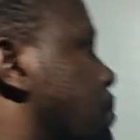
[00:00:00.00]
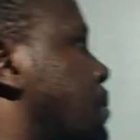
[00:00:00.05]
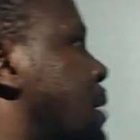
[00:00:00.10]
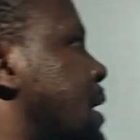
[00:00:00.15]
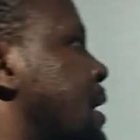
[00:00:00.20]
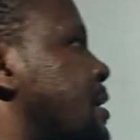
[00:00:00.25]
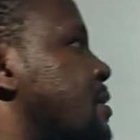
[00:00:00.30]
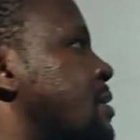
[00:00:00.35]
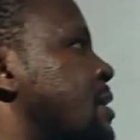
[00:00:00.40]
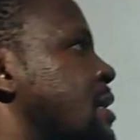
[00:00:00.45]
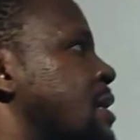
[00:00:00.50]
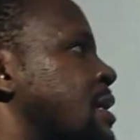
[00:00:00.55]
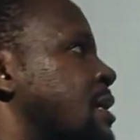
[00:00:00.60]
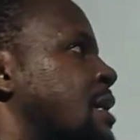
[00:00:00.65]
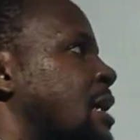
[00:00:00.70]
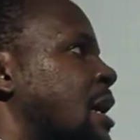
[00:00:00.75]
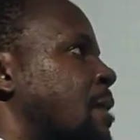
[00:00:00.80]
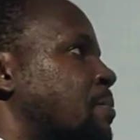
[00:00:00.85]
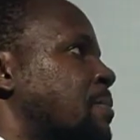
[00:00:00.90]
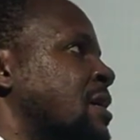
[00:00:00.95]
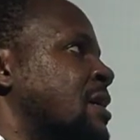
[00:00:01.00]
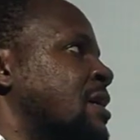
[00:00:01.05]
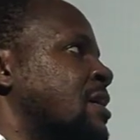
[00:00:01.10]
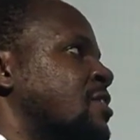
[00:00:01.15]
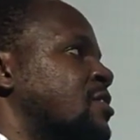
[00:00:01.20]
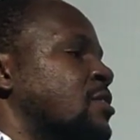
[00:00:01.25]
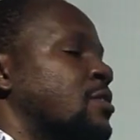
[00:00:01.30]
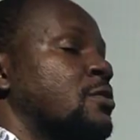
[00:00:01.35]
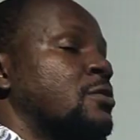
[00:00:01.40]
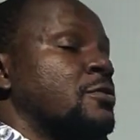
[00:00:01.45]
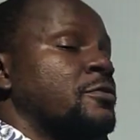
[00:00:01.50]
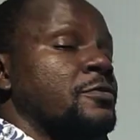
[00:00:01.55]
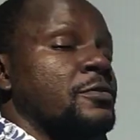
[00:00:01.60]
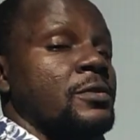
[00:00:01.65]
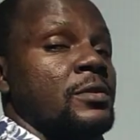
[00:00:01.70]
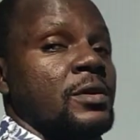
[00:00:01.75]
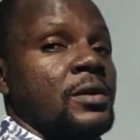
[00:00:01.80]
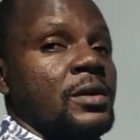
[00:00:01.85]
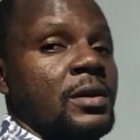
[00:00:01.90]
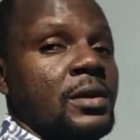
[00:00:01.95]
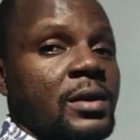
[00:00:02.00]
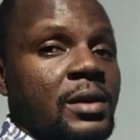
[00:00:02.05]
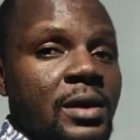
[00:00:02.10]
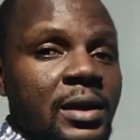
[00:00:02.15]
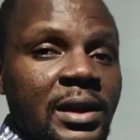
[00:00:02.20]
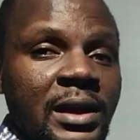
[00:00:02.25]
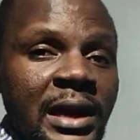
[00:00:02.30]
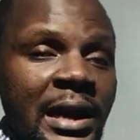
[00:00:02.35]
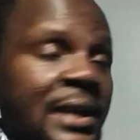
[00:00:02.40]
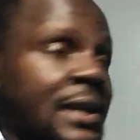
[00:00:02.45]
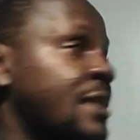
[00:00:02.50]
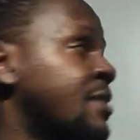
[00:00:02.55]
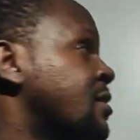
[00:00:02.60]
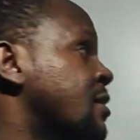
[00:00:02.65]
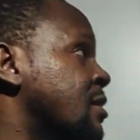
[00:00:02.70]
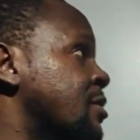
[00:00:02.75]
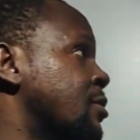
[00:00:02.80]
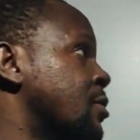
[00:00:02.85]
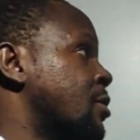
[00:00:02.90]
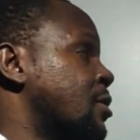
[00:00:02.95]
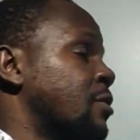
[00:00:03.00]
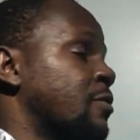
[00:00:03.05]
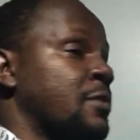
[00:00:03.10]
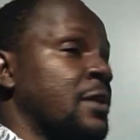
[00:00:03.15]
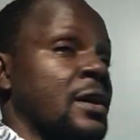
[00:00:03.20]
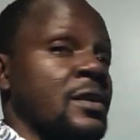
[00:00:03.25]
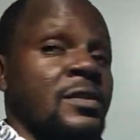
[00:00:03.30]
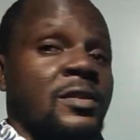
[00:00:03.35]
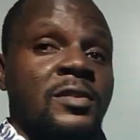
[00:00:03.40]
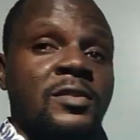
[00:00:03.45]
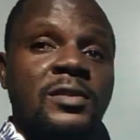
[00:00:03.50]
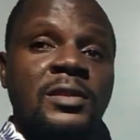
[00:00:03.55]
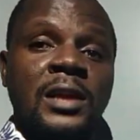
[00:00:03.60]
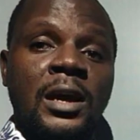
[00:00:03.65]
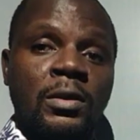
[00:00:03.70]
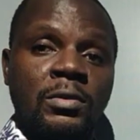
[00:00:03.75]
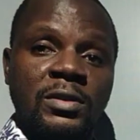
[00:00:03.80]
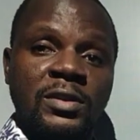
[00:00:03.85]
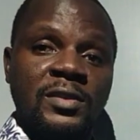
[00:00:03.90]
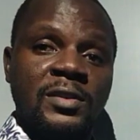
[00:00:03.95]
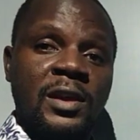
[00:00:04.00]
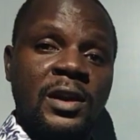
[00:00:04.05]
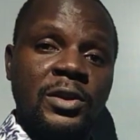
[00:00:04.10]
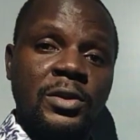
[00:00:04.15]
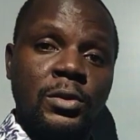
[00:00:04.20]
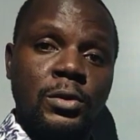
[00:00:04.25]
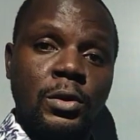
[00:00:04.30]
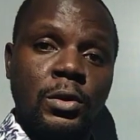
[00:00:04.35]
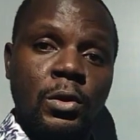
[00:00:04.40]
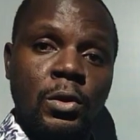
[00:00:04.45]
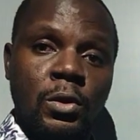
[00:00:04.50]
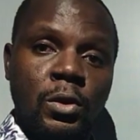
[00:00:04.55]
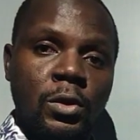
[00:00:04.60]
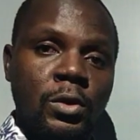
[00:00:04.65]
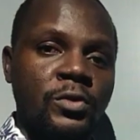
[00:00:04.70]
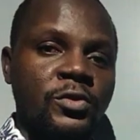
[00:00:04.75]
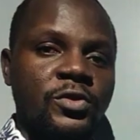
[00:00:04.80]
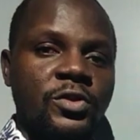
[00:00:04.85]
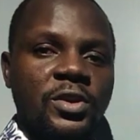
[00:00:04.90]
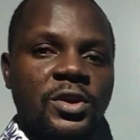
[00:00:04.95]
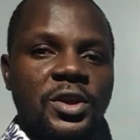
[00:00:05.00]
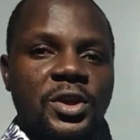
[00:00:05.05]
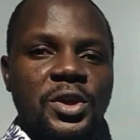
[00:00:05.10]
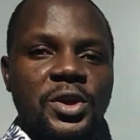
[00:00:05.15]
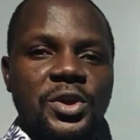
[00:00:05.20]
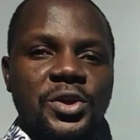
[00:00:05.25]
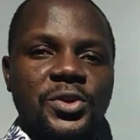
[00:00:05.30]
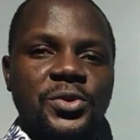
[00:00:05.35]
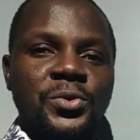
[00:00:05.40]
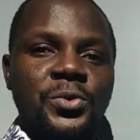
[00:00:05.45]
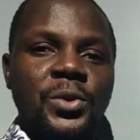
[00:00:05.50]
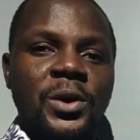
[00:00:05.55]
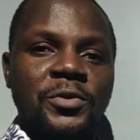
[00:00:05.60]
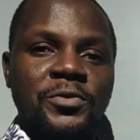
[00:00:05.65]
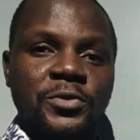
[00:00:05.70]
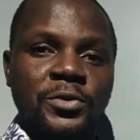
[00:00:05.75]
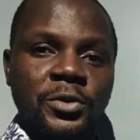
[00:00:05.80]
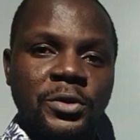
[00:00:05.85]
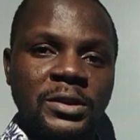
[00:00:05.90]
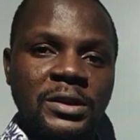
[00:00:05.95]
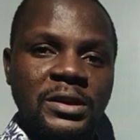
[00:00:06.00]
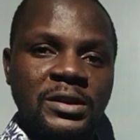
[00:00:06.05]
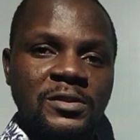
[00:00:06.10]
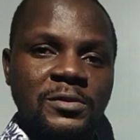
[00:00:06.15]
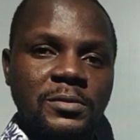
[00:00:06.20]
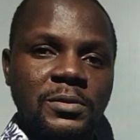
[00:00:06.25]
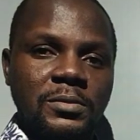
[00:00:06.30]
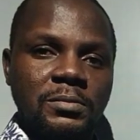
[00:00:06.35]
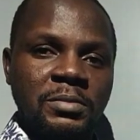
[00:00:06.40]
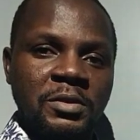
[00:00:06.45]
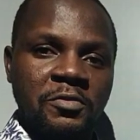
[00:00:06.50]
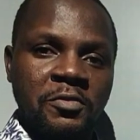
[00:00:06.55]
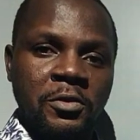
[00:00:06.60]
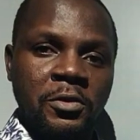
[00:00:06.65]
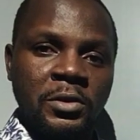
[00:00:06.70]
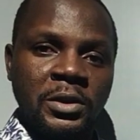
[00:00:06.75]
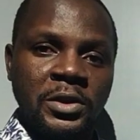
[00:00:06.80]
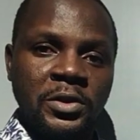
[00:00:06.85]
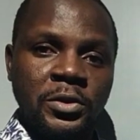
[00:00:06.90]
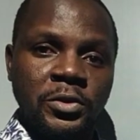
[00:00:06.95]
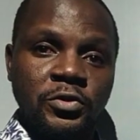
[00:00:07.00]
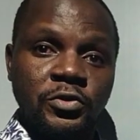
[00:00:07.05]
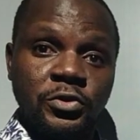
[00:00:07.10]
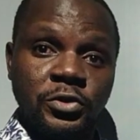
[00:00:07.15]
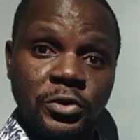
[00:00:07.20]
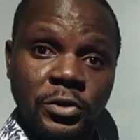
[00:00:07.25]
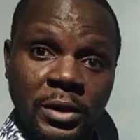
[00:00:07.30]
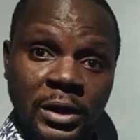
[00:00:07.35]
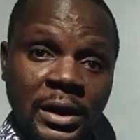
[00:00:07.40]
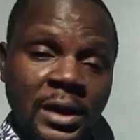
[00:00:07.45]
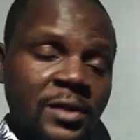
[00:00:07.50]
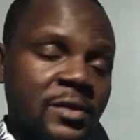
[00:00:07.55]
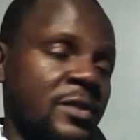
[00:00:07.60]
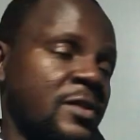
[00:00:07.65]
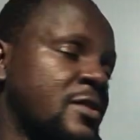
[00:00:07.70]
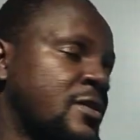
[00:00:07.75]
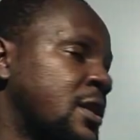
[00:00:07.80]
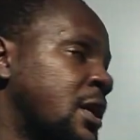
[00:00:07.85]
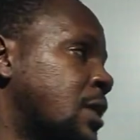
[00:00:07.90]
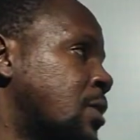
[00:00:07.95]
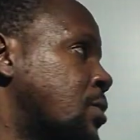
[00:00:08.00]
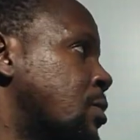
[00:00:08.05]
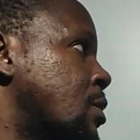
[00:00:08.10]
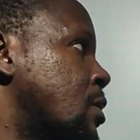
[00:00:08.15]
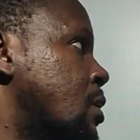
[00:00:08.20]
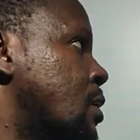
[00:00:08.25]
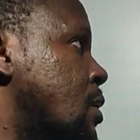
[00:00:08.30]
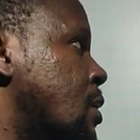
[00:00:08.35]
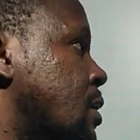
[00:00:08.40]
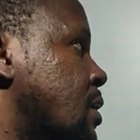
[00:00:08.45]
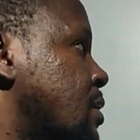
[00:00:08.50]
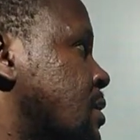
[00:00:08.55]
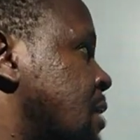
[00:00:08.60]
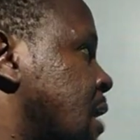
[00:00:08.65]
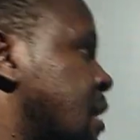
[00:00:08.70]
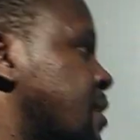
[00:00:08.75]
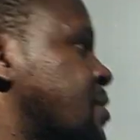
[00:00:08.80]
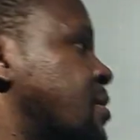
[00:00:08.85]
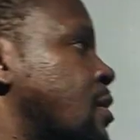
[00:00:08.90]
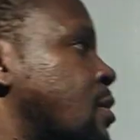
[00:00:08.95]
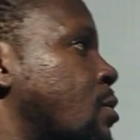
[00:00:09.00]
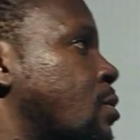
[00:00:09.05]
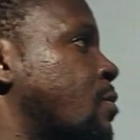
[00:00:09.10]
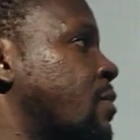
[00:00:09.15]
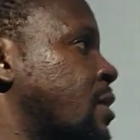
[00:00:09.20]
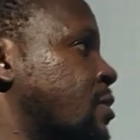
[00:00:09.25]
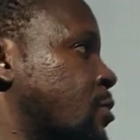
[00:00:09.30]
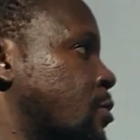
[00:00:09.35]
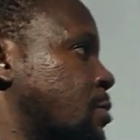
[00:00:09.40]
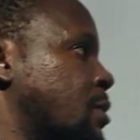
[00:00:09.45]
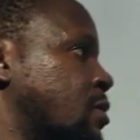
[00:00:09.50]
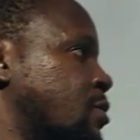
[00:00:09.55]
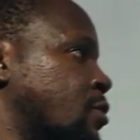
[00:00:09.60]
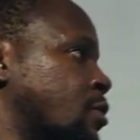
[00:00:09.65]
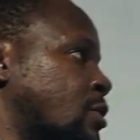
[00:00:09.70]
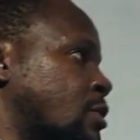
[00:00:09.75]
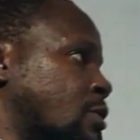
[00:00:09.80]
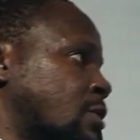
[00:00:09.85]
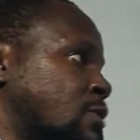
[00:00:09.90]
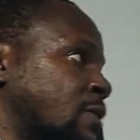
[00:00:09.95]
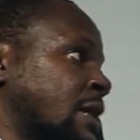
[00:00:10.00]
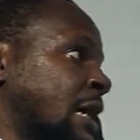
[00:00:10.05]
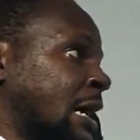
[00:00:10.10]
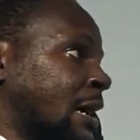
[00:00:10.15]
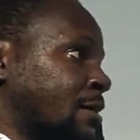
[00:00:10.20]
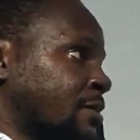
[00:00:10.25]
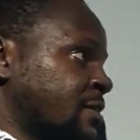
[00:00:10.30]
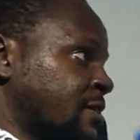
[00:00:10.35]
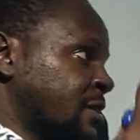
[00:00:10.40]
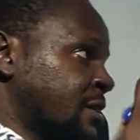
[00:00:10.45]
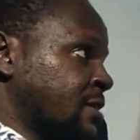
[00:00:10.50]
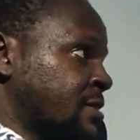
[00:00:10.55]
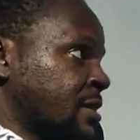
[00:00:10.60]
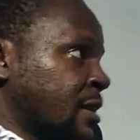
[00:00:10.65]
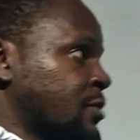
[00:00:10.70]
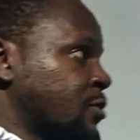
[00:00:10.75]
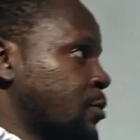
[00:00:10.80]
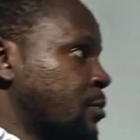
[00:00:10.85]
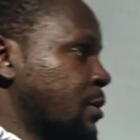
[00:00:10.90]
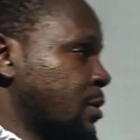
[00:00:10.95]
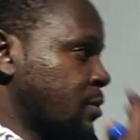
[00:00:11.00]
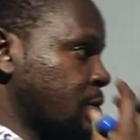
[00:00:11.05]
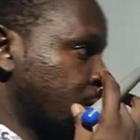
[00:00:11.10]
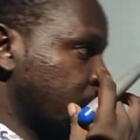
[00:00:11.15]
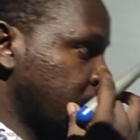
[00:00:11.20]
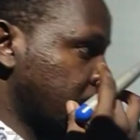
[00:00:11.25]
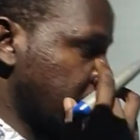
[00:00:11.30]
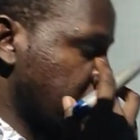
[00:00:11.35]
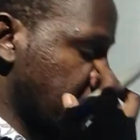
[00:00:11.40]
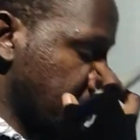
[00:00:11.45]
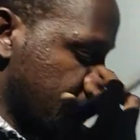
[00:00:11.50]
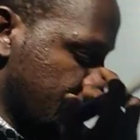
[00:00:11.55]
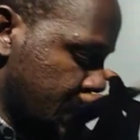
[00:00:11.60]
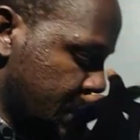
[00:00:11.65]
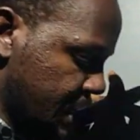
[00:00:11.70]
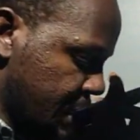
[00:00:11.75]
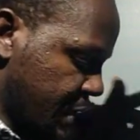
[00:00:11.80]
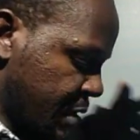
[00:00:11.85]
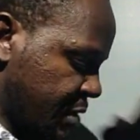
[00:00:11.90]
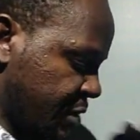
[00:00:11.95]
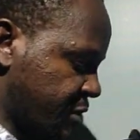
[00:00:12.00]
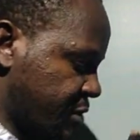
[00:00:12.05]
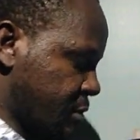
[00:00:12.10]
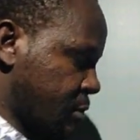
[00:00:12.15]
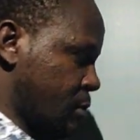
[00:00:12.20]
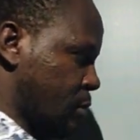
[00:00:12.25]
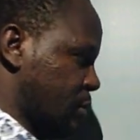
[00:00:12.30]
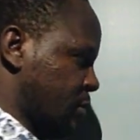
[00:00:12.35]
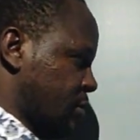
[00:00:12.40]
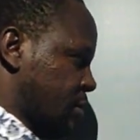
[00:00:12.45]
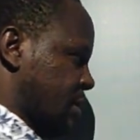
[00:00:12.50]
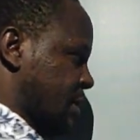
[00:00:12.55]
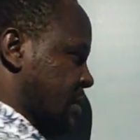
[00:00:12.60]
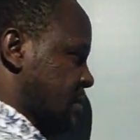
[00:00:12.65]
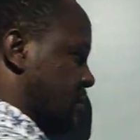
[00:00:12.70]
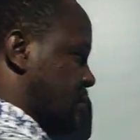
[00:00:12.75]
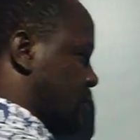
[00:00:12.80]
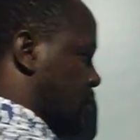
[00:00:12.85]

by the application of kinetic theory of gases? Now, these are your laws you have studied before in your junior classes. Now, Darting law of atomic theory or Darting's atomic theory is not under the